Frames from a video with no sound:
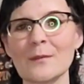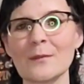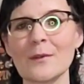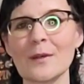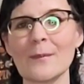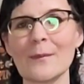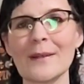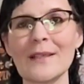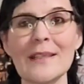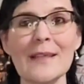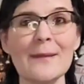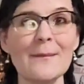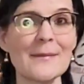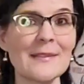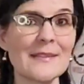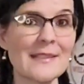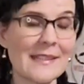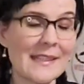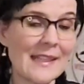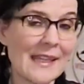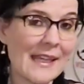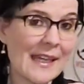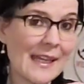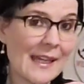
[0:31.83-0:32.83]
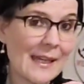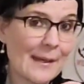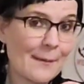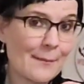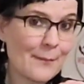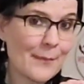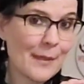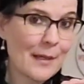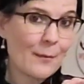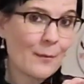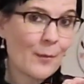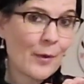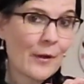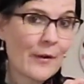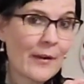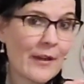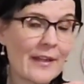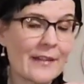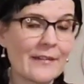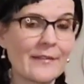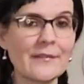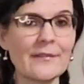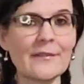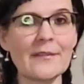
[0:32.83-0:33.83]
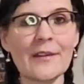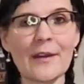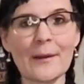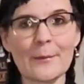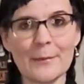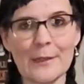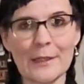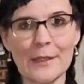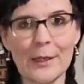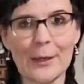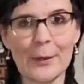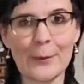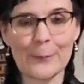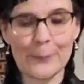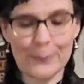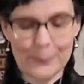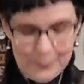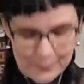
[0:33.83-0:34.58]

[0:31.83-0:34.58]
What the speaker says: Well, my name is Kim, but I'm wearing a W.